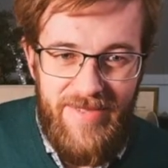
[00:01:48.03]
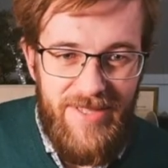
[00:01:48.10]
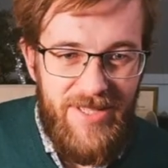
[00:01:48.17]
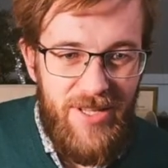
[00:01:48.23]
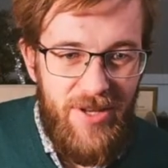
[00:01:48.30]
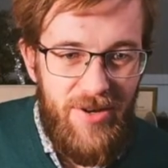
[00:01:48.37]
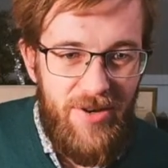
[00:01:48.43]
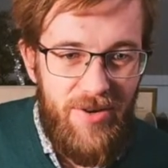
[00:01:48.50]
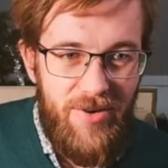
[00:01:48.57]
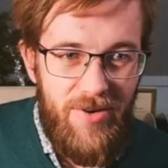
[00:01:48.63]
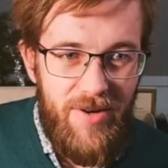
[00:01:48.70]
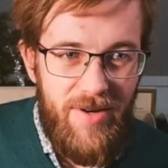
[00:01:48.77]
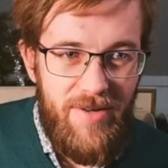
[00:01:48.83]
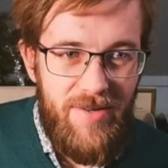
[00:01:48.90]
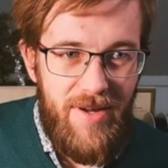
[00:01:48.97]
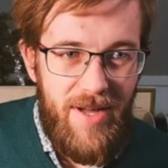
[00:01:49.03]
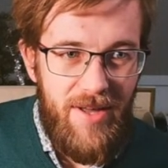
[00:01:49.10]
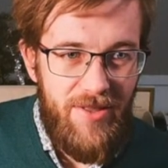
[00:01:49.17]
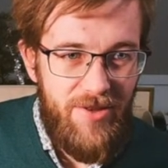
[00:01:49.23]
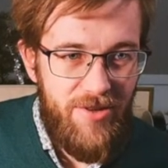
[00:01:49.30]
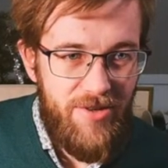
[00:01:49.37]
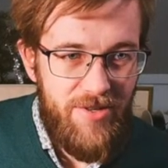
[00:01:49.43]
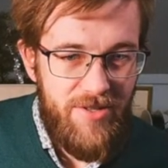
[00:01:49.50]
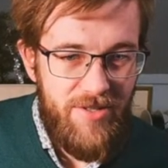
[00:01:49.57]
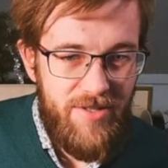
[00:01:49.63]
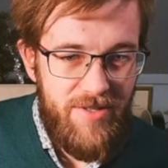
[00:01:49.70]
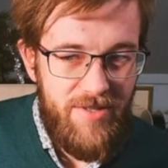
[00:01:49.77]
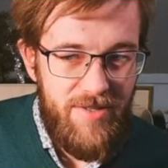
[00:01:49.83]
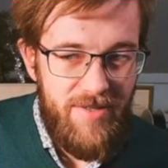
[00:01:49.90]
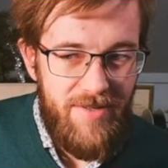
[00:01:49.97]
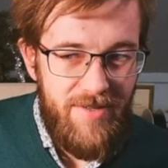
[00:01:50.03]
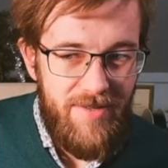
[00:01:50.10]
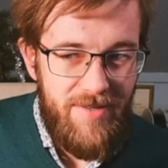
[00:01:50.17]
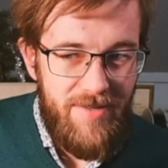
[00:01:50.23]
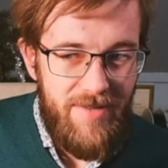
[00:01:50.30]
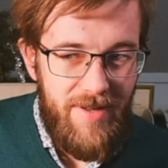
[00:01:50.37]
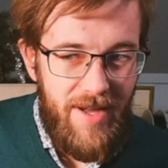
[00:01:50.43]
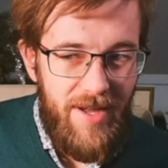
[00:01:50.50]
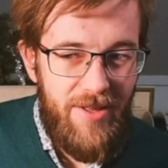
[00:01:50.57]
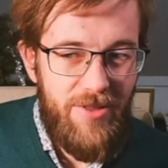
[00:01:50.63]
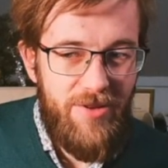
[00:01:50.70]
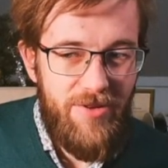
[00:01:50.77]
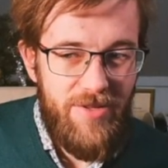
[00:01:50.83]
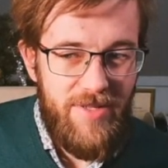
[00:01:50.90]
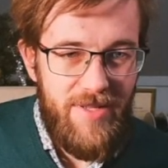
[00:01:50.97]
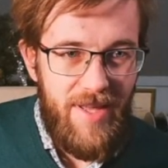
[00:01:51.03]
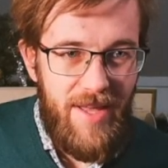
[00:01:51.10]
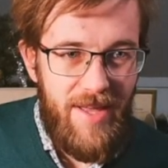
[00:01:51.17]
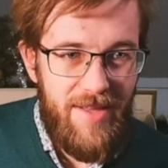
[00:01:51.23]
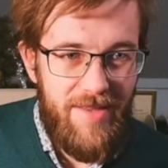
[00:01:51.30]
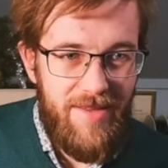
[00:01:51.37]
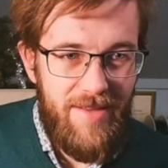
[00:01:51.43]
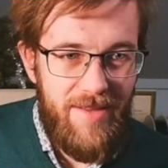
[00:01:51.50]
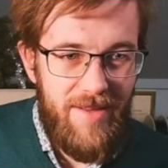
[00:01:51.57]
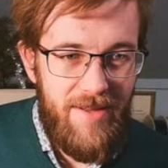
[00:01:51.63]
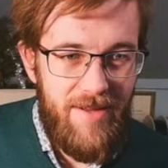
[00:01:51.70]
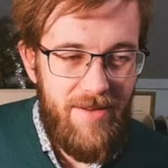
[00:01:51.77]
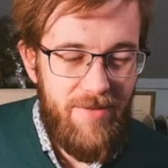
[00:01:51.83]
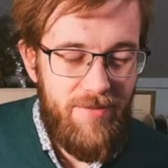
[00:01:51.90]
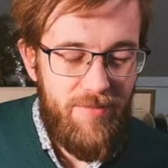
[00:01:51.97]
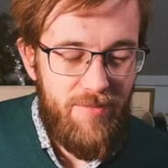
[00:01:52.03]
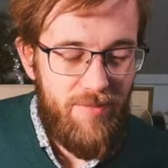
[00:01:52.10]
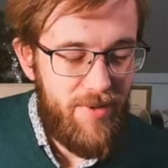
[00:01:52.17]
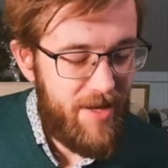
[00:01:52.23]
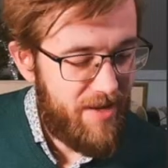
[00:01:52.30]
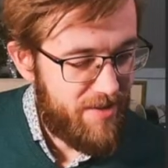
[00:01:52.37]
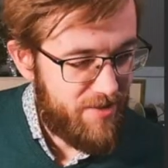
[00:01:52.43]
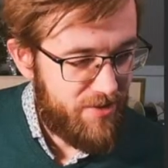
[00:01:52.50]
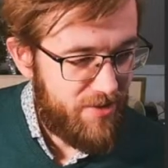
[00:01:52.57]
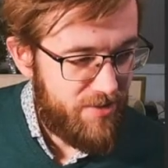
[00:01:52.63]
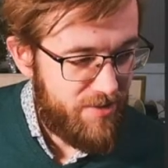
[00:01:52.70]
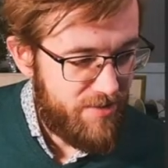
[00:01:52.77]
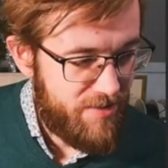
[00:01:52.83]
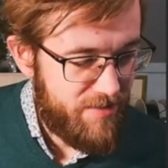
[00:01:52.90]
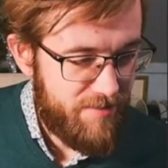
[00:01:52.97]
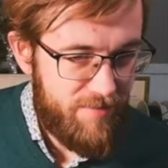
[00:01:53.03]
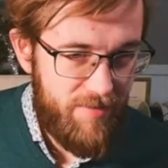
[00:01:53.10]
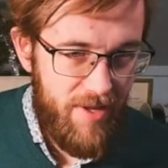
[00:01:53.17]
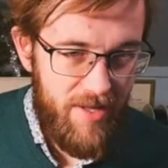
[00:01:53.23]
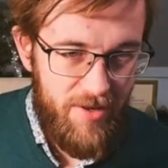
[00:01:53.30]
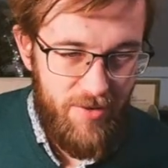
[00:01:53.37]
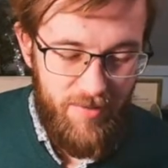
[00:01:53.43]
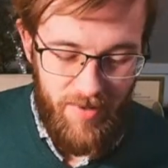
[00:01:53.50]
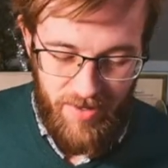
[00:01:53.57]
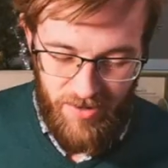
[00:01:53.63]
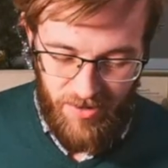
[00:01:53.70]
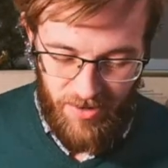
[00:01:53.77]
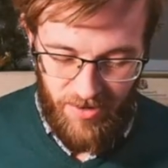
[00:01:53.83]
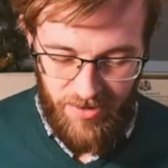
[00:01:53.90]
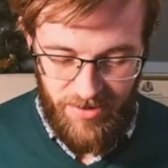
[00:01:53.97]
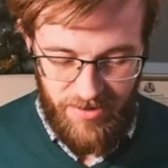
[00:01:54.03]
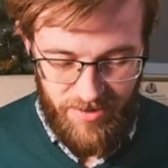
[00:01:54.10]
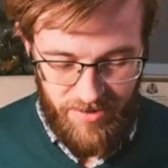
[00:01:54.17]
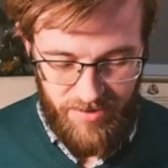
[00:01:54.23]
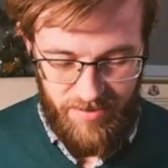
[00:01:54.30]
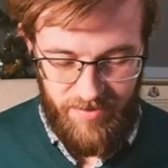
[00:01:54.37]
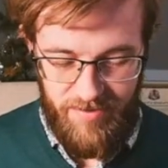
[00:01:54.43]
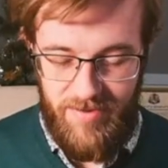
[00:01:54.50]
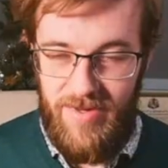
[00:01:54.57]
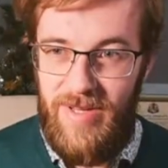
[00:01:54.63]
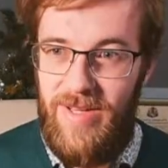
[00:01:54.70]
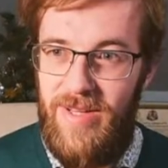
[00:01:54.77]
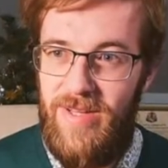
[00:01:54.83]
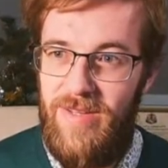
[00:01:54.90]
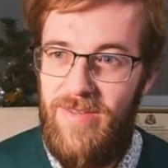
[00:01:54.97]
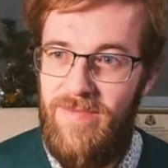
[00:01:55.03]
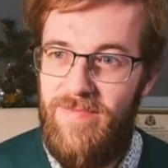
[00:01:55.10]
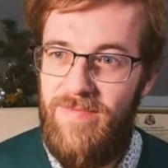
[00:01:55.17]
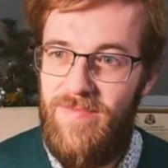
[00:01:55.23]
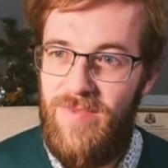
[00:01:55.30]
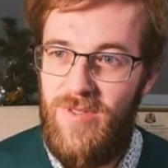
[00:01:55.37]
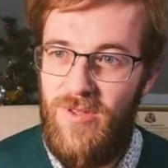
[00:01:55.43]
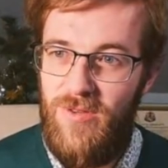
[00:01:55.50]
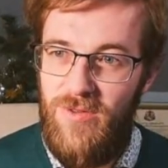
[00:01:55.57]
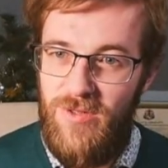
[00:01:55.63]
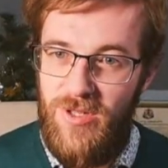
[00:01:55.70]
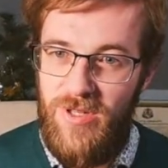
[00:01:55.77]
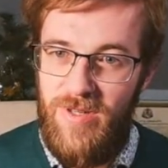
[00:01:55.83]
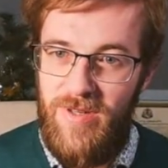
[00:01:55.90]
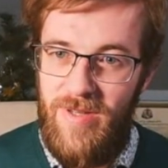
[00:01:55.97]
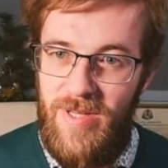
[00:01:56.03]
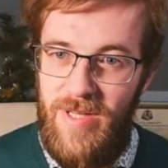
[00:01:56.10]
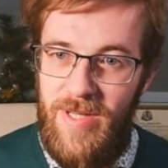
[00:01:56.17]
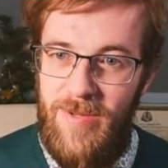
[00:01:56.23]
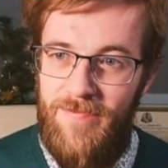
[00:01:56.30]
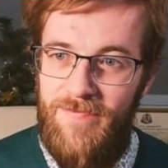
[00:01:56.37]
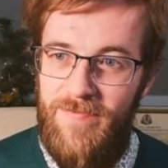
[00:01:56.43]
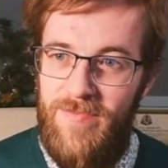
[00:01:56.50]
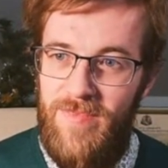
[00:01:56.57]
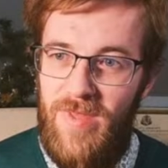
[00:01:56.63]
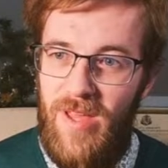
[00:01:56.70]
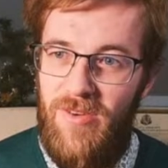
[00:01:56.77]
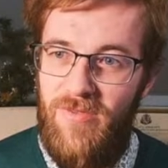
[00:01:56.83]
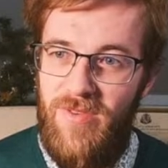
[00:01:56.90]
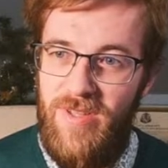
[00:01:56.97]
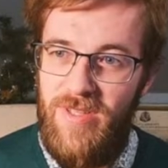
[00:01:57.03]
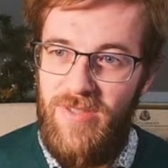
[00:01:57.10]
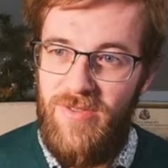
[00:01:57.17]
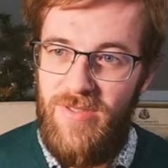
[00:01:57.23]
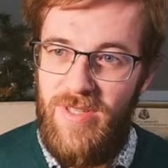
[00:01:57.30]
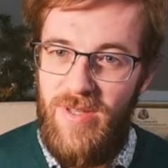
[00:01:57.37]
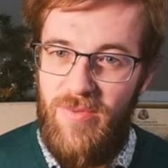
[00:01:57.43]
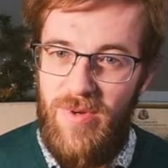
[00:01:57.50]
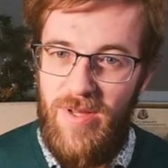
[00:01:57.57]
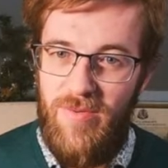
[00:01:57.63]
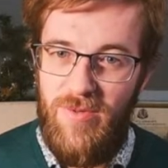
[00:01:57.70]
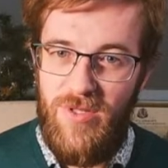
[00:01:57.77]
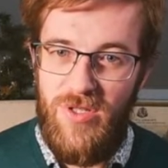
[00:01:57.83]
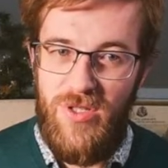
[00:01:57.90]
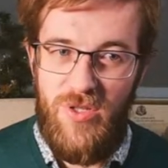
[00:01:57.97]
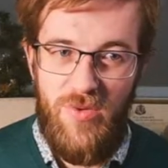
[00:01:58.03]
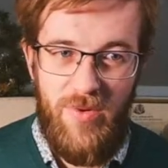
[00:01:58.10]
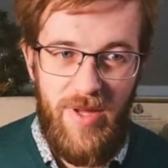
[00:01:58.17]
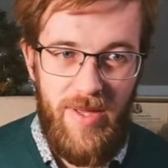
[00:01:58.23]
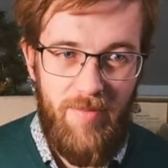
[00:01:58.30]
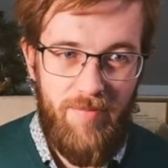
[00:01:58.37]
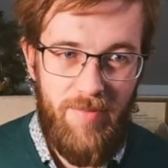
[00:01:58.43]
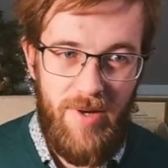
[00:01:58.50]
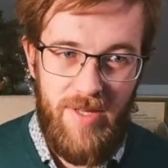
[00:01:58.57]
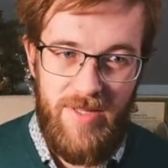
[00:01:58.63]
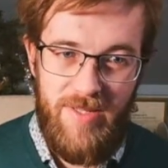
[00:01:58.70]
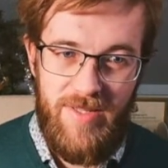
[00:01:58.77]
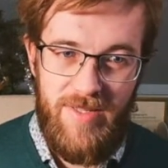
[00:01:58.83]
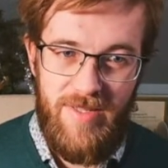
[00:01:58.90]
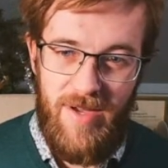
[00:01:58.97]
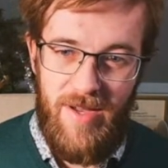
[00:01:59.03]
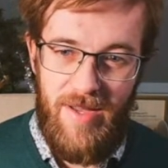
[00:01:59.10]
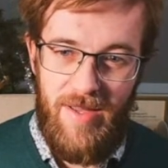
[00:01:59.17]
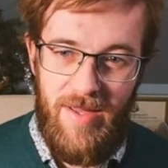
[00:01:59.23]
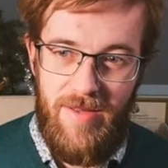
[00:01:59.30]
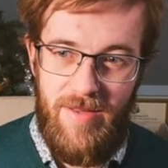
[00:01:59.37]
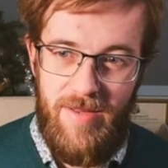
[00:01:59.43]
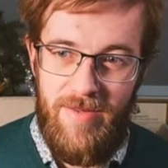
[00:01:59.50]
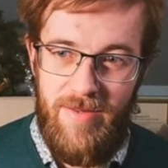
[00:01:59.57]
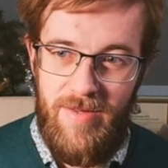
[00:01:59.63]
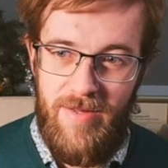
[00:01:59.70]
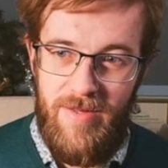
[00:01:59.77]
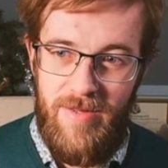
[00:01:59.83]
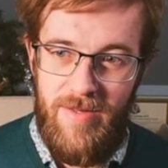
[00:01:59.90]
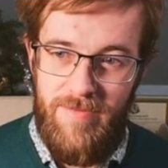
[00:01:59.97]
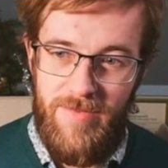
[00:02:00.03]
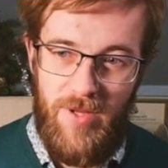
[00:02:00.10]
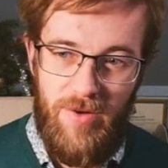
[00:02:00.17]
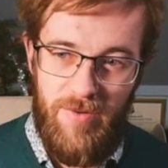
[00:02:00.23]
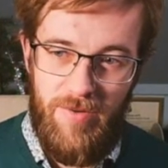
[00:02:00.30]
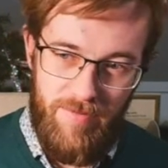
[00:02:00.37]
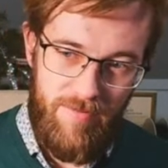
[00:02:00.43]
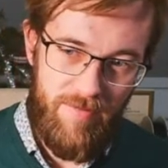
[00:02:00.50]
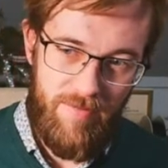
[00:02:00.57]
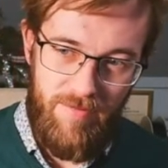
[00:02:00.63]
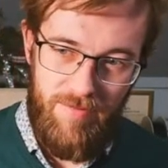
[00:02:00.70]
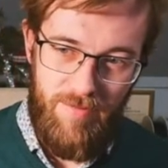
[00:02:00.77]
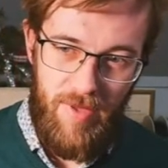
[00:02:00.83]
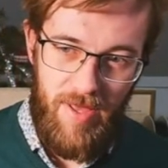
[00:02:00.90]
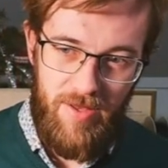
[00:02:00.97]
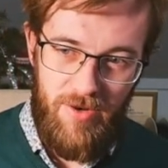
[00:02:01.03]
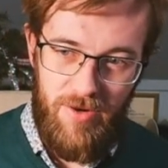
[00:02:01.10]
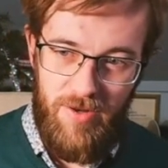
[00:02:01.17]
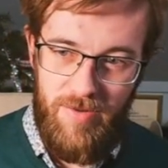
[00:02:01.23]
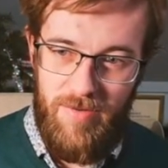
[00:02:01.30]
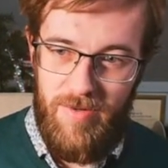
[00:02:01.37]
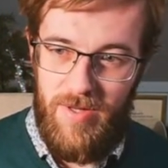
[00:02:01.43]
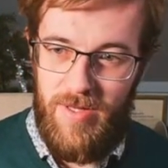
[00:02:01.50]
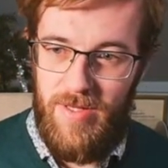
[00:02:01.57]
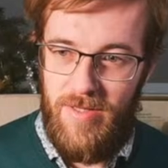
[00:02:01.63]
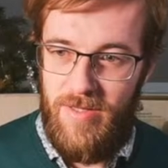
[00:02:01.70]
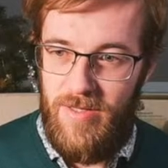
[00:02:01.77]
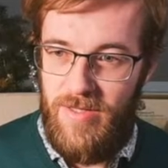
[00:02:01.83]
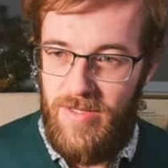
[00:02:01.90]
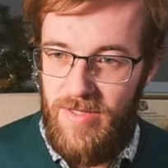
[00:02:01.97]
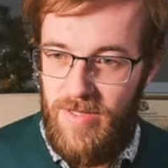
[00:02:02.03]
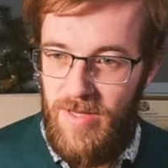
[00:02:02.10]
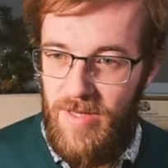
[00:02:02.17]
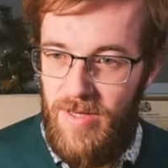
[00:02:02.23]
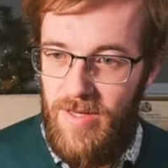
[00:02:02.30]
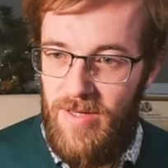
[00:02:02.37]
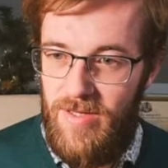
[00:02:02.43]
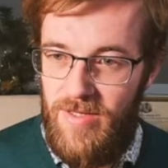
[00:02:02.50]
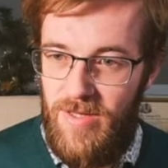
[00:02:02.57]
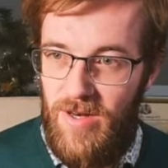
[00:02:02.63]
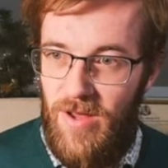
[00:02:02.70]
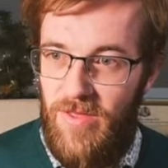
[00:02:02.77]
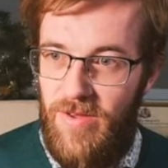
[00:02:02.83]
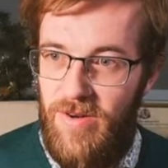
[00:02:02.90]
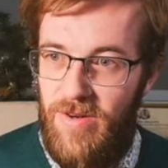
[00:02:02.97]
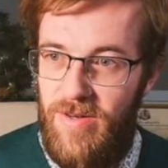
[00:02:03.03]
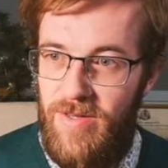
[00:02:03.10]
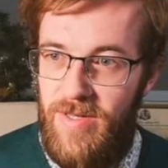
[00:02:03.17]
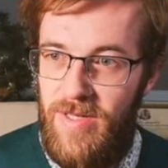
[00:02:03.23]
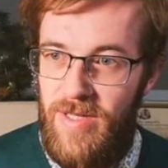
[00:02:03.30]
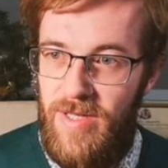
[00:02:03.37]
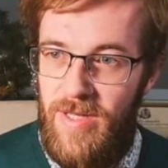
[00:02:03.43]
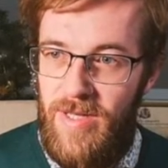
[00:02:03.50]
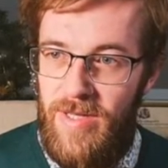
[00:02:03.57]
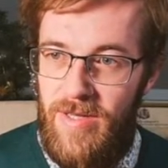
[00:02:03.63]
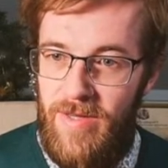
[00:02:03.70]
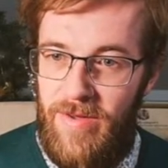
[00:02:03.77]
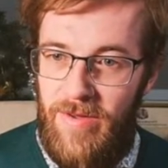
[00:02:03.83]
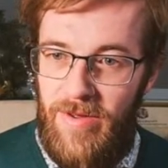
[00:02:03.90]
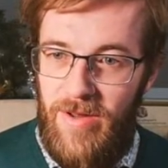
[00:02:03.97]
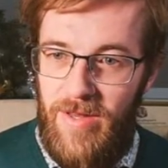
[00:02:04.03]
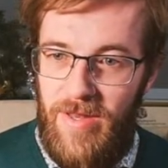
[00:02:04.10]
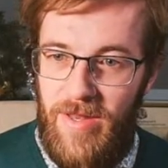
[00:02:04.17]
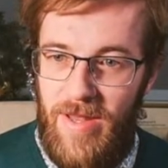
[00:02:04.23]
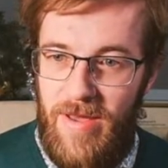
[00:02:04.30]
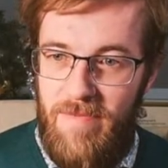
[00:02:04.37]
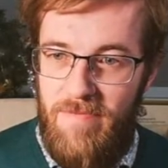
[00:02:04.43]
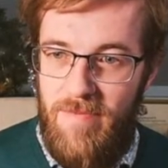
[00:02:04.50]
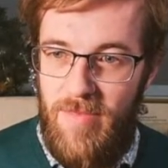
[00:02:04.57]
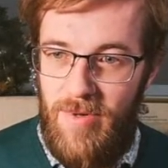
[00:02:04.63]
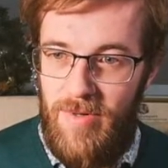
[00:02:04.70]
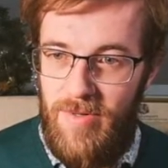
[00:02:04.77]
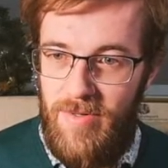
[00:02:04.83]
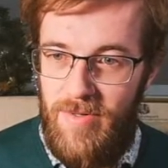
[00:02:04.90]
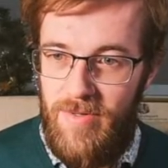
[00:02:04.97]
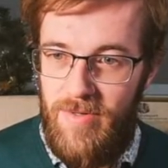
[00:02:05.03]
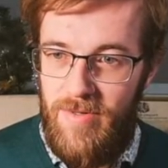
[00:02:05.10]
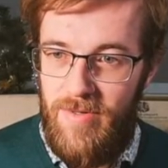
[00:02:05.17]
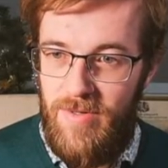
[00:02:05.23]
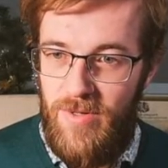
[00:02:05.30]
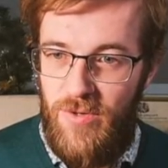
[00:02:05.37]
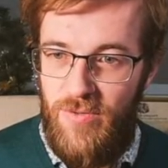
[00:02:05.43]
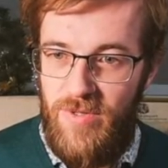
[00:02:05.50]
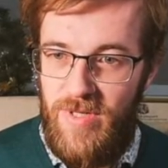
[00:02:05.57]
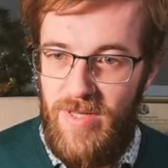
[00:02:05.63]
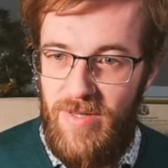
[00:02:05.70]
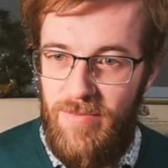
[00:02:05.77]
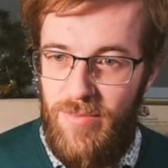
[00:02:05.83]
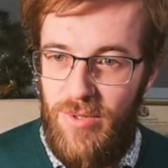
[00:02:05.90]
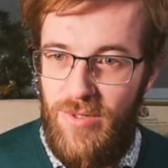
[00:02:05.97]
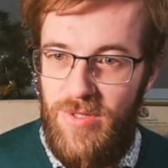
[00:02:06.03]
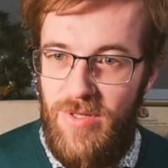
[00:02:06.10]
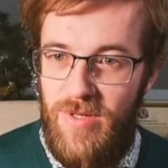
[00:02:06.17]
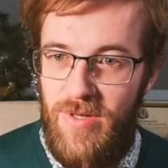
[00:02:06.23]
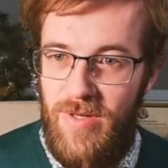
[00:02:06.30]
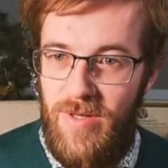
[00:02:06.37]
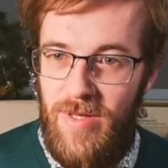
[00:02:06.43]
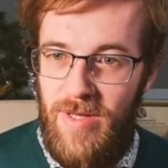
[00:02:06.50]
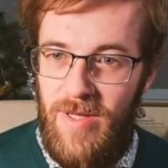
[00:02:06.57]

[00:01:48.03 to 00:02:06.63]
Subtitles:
So I looked at the Pietro Petrolongo's solution, not really to see what he was doing, but so Pietro is another NIM using person,